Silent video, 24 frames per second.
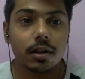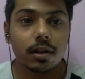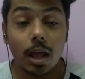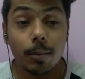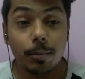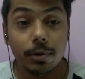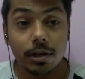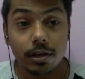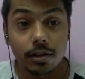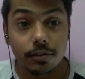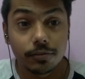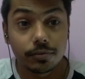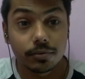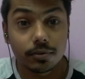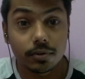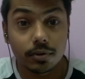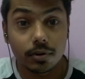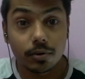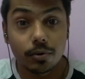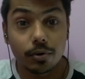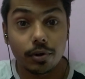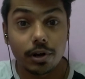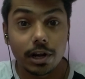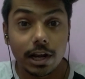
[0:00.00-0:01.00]
I mean, is
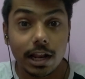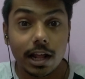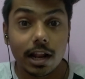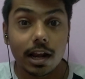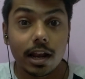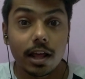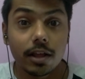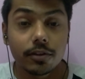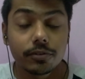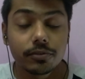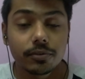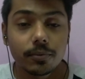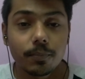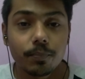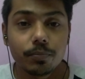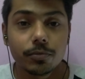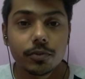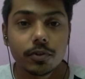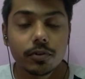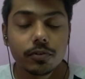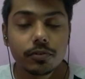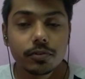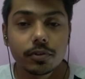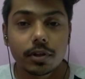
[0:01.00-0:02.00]
Gorilla Glass
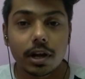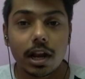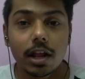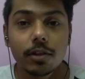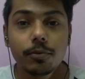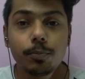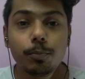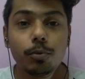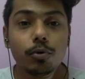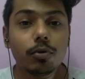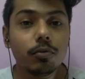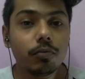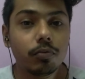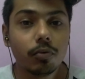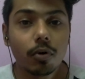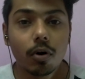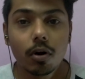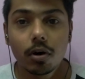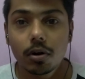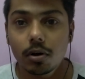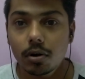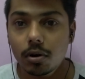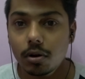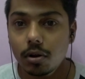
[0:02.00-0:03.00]
scratch proof
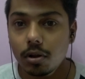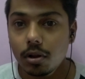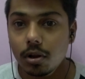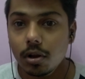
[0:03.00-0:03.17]
or